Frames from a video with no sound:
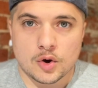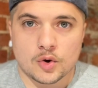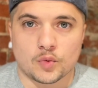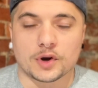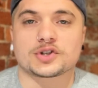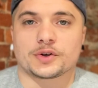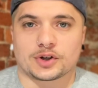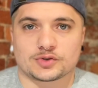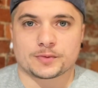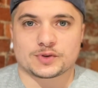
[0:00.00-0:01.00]
What is going
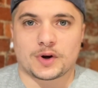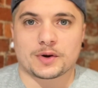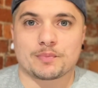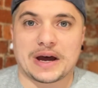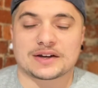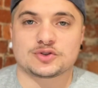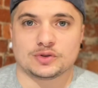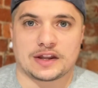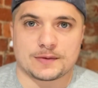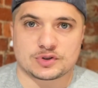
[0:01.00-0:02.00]
on, Swoopers? Welcome back to
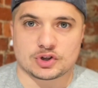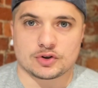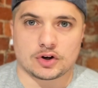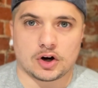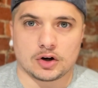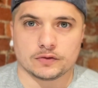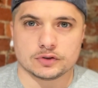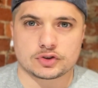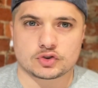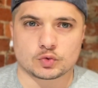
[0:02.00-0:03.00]
another episode of
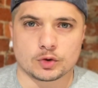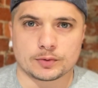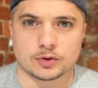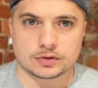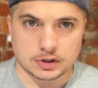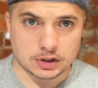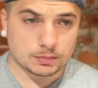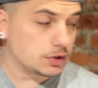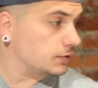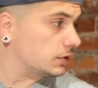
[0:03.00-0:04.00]
Swoop Luke in a
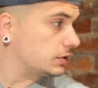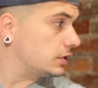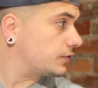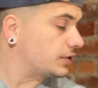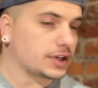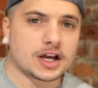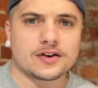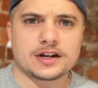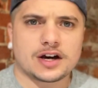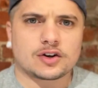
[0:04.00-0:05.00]
bit of a different
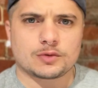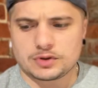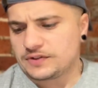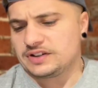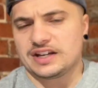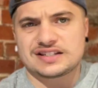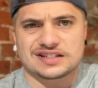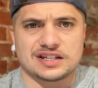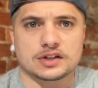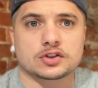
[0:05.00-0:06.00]
area now. I've got a bit of a
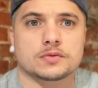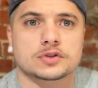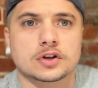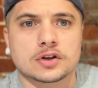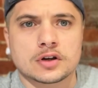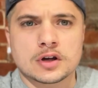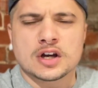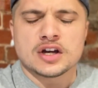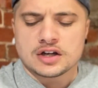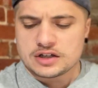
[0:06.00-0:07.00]
desk here, so I'm just gonna,
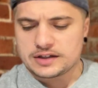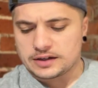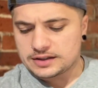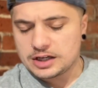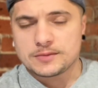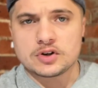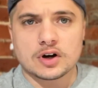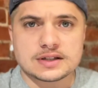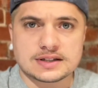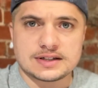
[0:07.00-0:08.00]
keep it
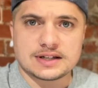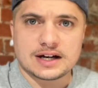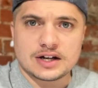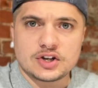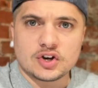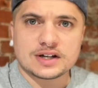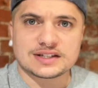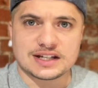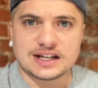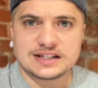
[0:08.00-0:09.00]
nice and
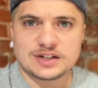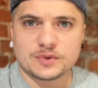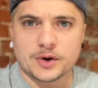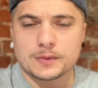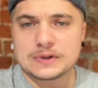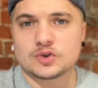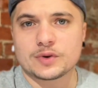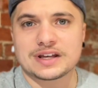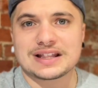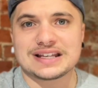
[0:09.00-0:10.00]
easy. We're going to be
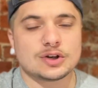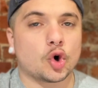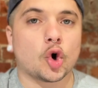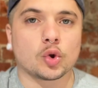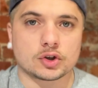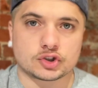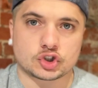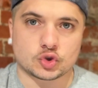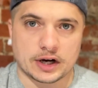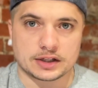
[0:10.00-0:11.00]
doing the
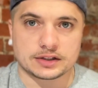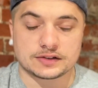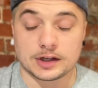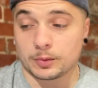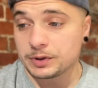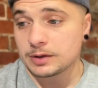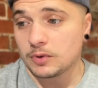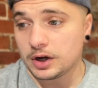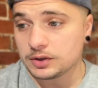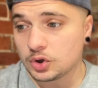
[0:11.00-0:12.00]
All-Australian team. We're picking
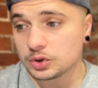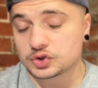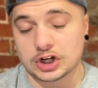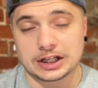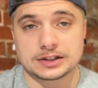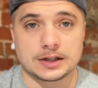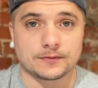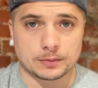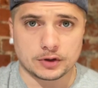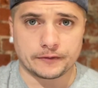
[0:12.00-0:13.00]
my All-Australian team
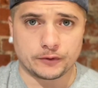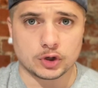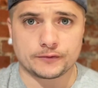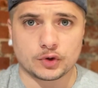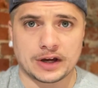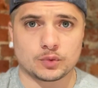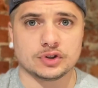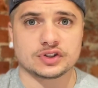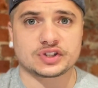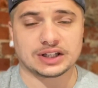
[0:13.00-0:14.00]
from the 44 that
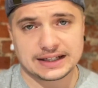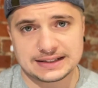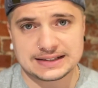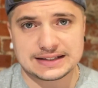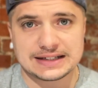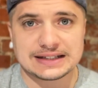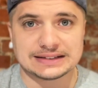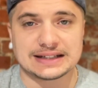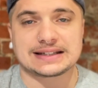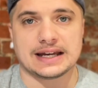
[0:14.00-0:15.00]
were selected.
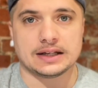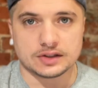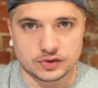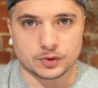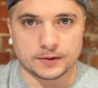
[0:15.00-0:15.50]
Let's get into it.